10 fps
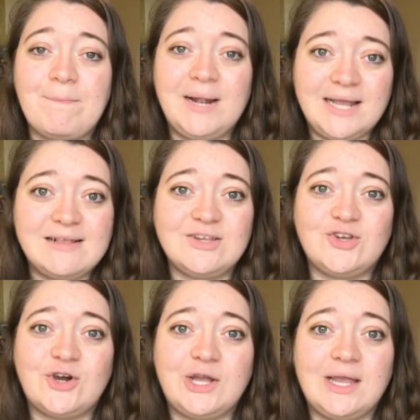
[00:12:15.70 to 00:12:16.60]
Please
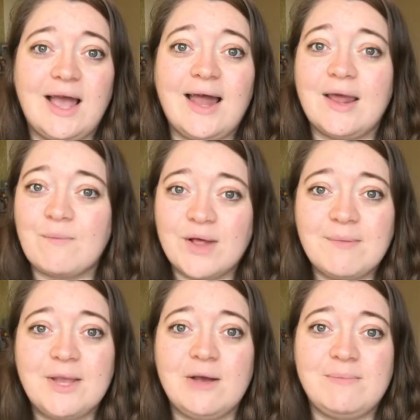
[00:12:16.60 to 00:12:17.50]
enjoy, and I
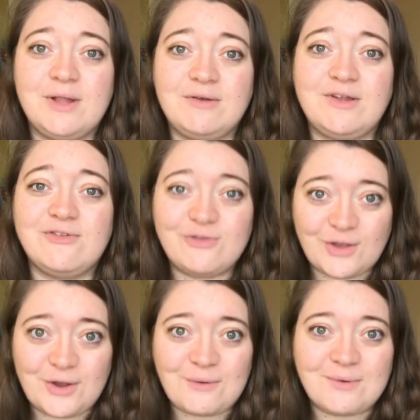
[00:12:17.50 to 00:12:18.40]
will be uploading
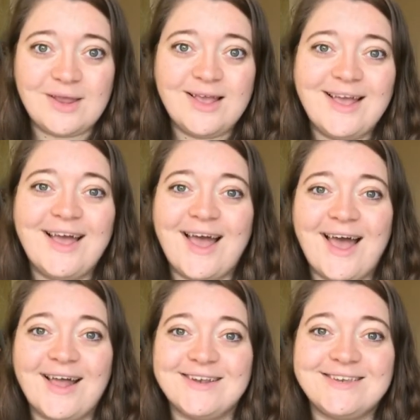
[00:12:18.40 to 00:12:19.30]
soon,
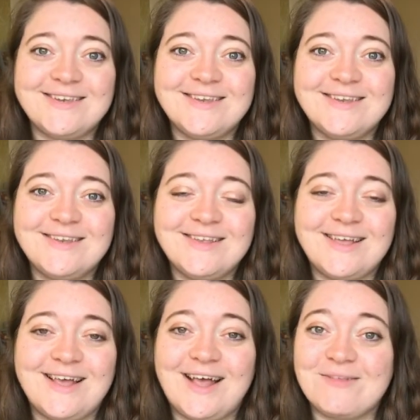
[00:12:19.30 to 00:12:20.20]
and
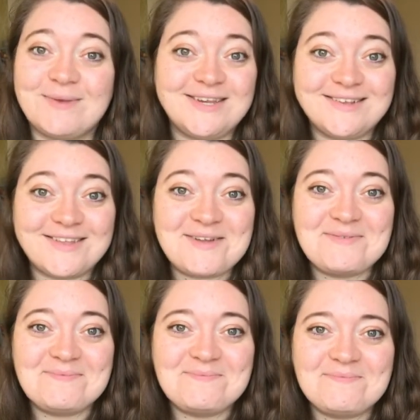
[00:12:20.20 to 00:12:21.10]
I'll speak to you soon.
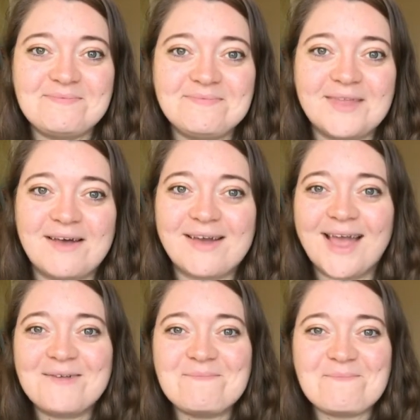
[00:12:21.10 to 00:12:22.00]

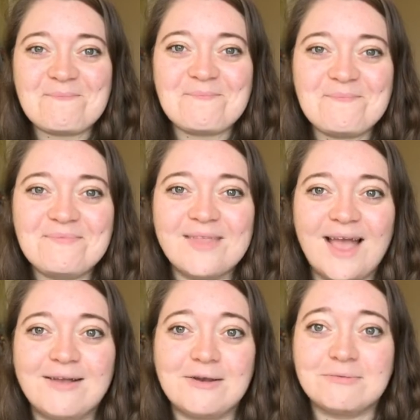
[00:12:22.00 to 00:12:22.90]
Okay.
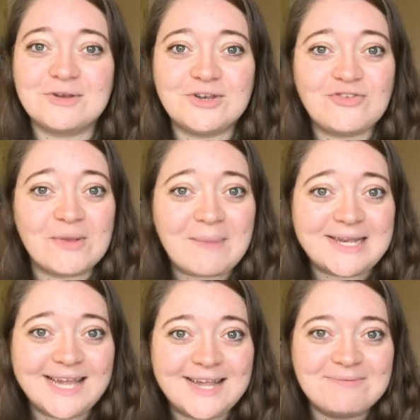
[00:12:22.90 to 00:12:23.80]
And now I'm going to drink my
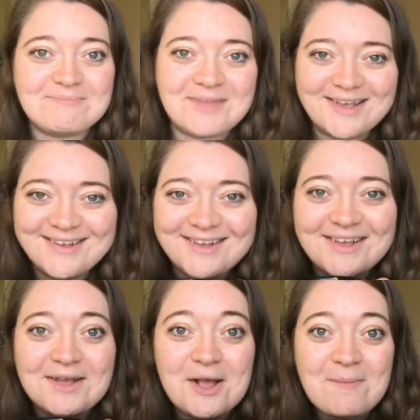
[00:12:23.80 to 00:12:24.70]
tea.
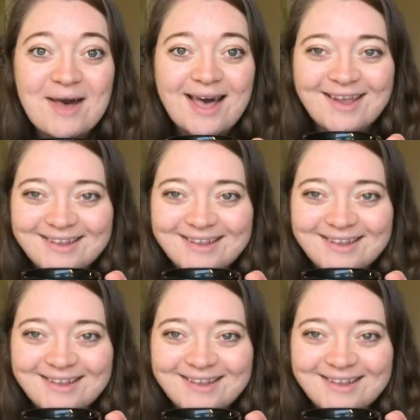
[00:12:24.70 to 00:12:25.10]
Bye.